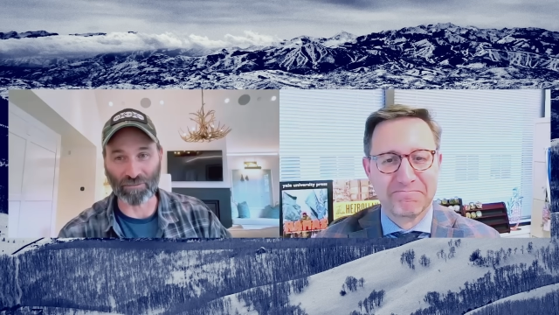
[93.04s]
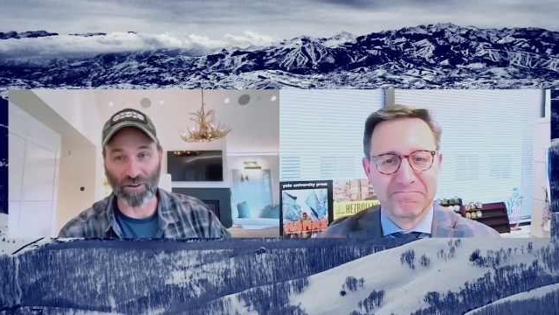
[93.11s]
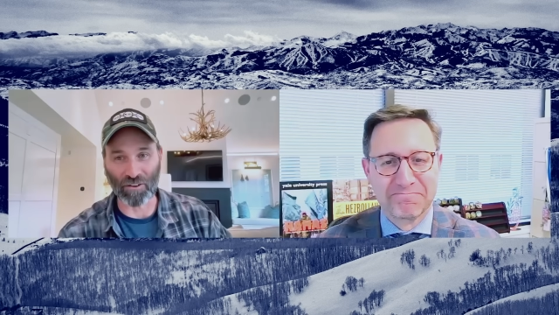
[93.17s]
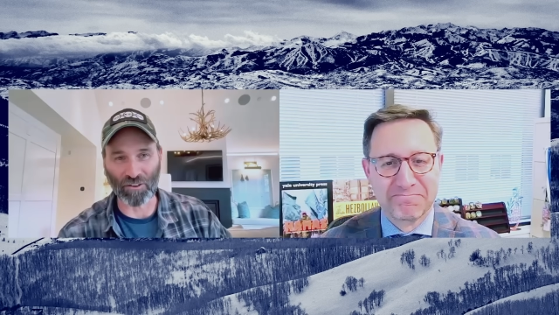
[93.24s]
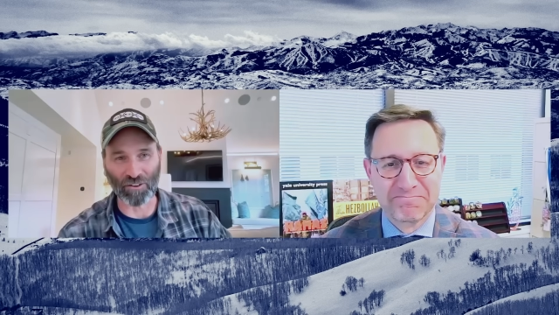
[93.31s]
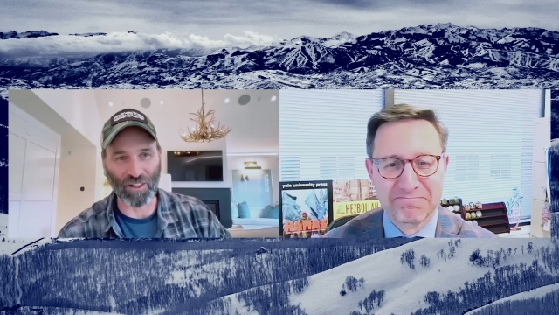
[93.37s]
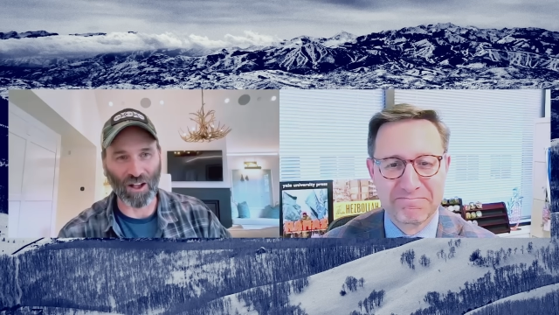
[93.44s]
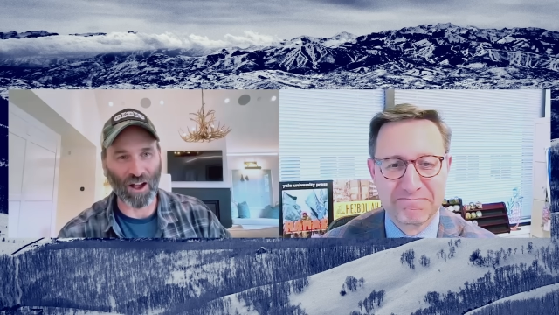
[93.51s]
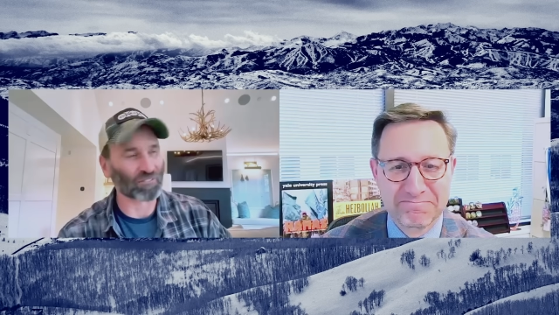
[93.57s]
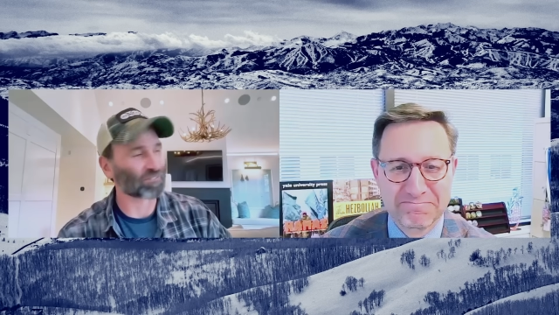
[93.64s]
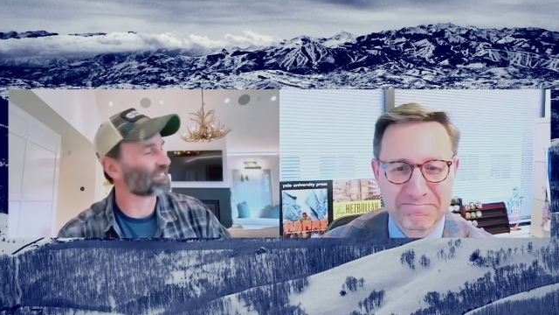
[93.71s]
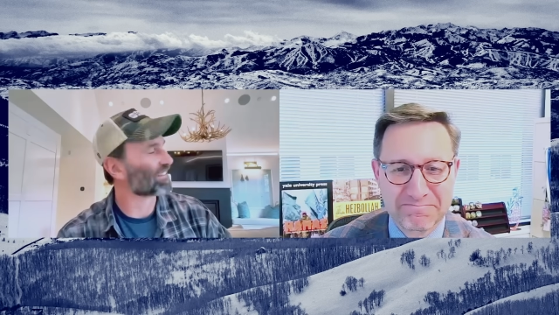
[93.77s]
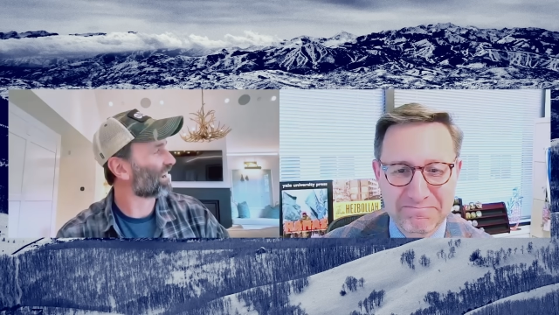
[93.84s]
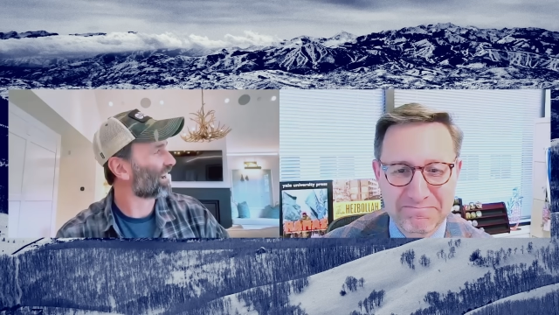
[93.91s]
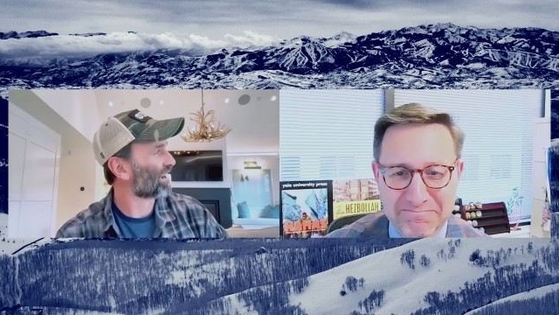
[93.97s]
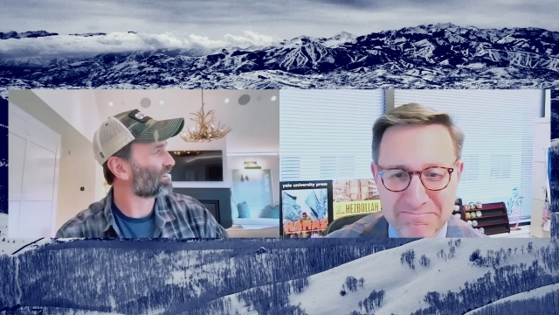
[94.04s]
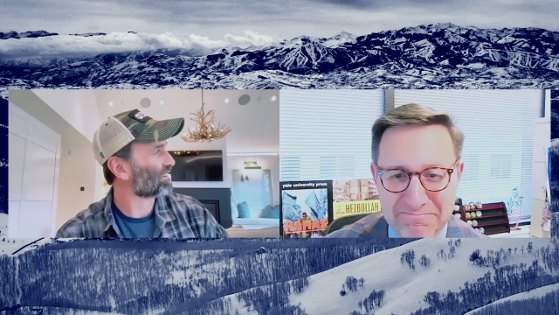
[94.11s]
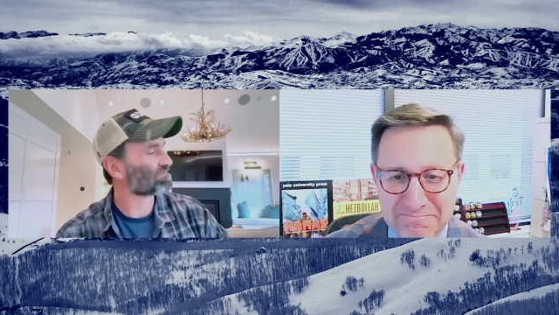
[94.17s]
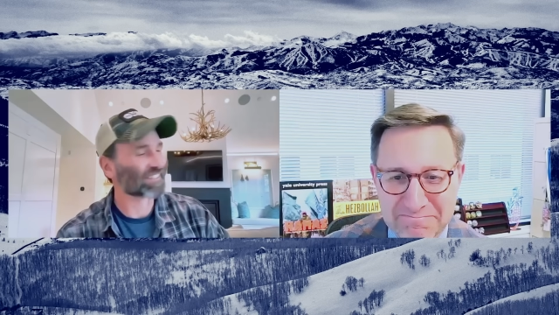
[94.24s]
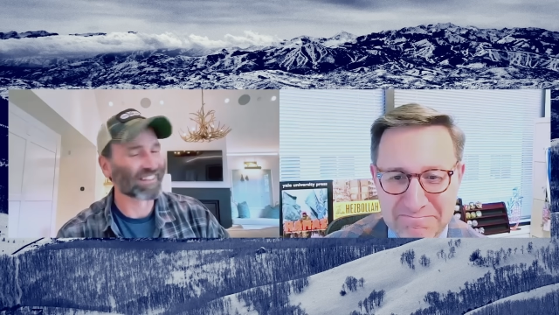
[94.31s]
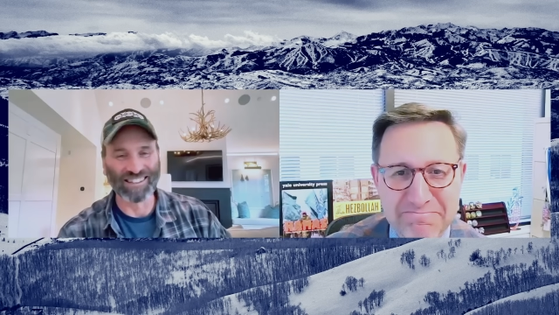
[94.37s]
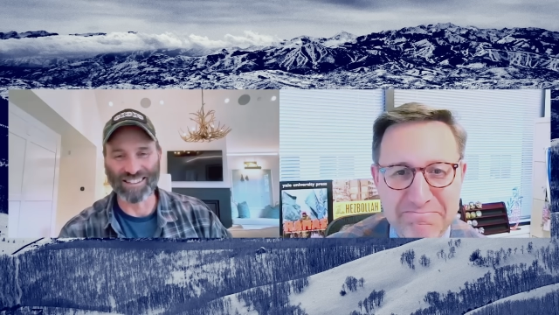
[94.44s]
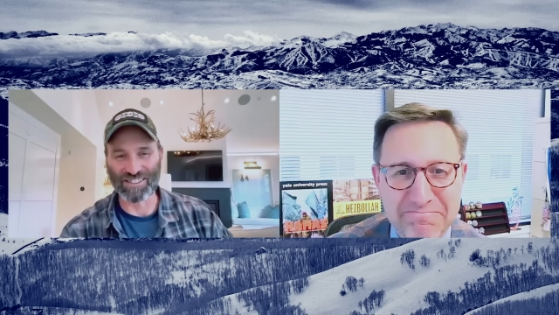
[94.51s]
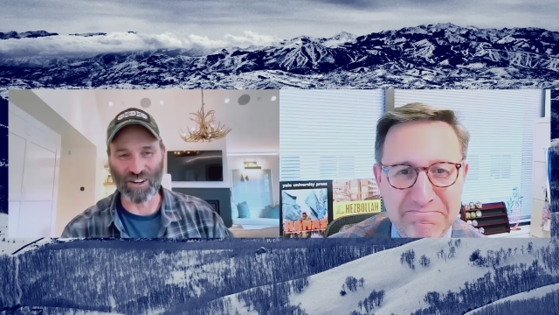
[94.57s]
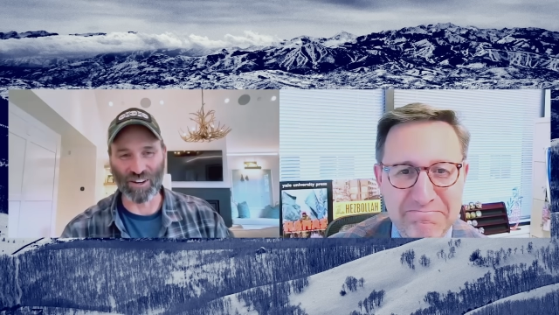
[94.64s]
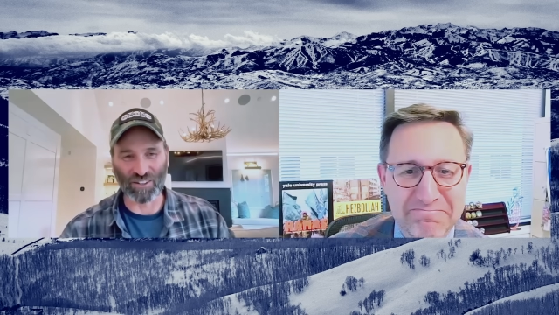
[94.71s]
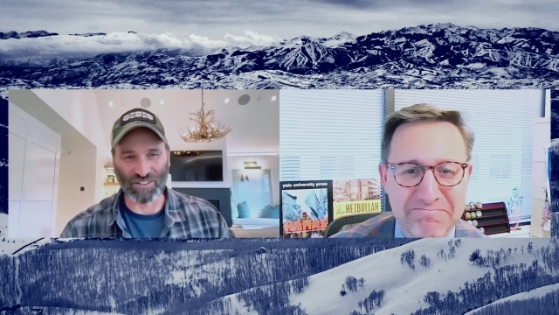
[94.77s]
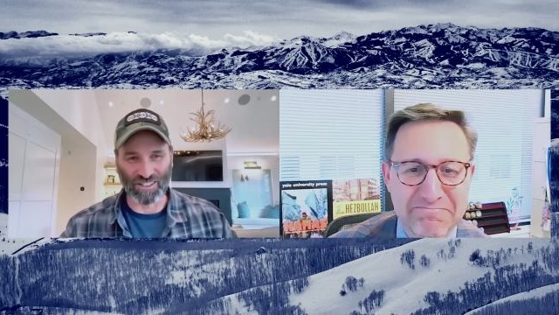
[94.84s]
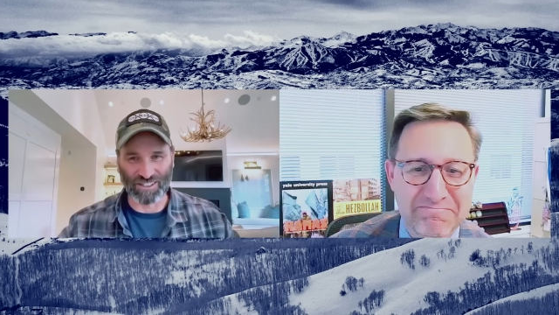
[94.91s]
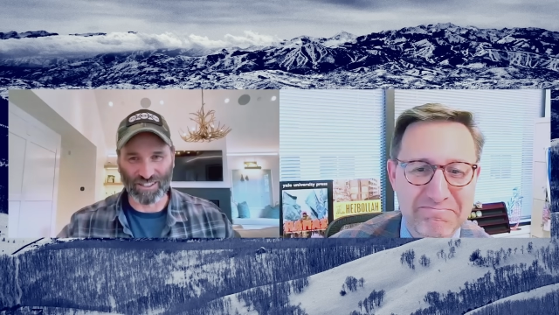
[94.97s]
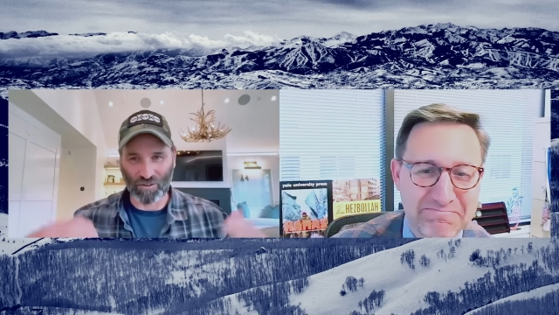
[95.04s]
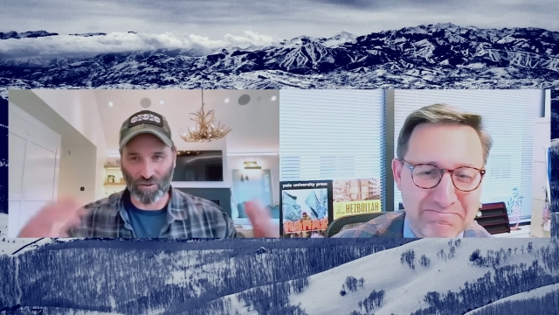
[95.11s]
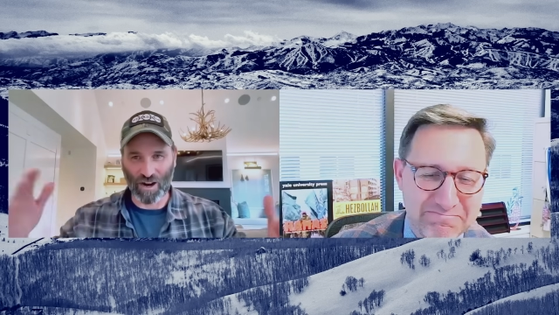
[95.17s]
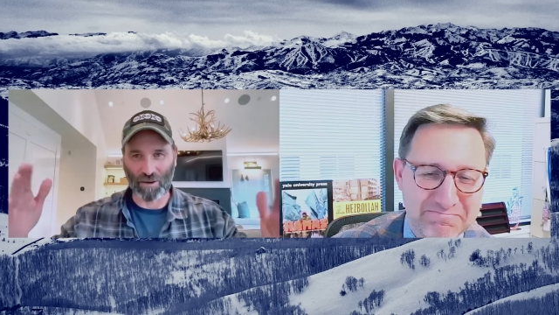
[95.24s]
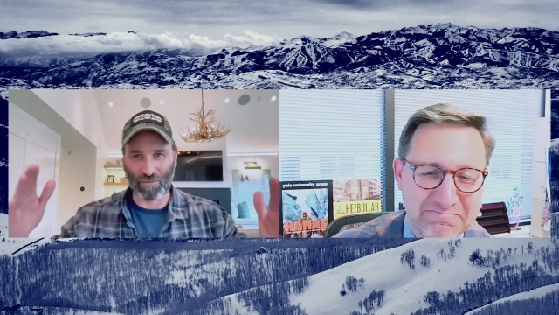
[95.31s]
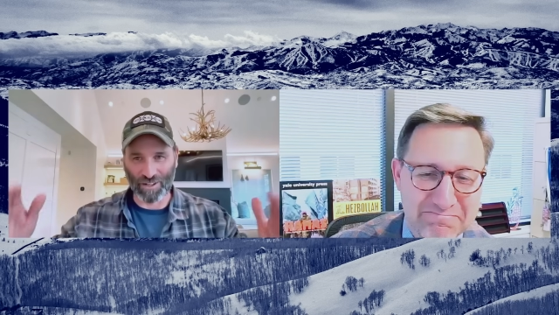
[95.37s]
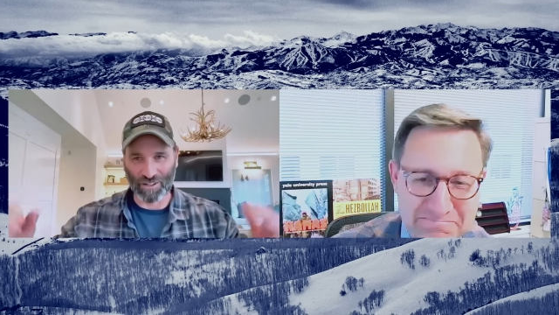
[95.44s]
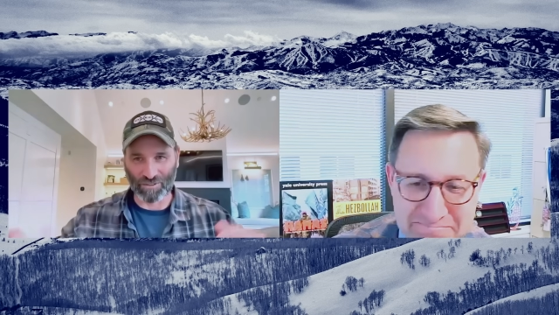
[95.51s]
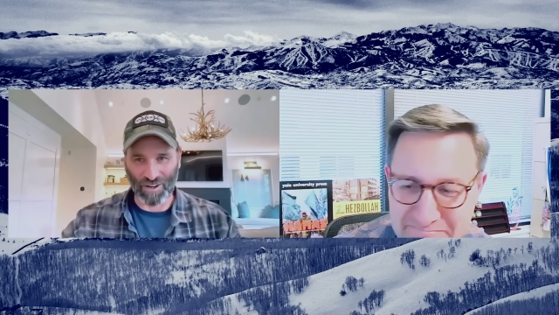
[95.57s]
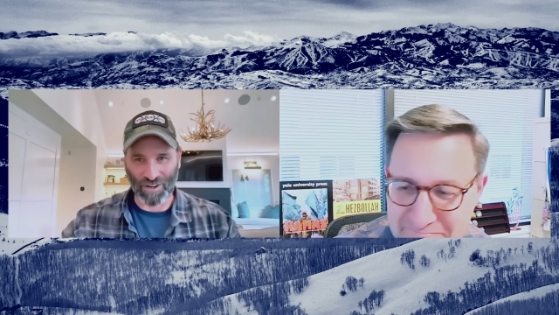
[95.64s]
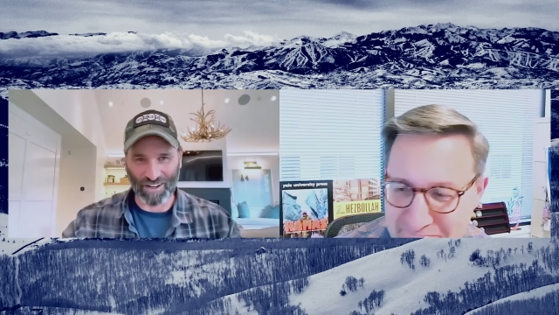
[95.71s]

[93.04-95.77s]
Speaker 1: mother-in-law. Um, so this is the quiet place where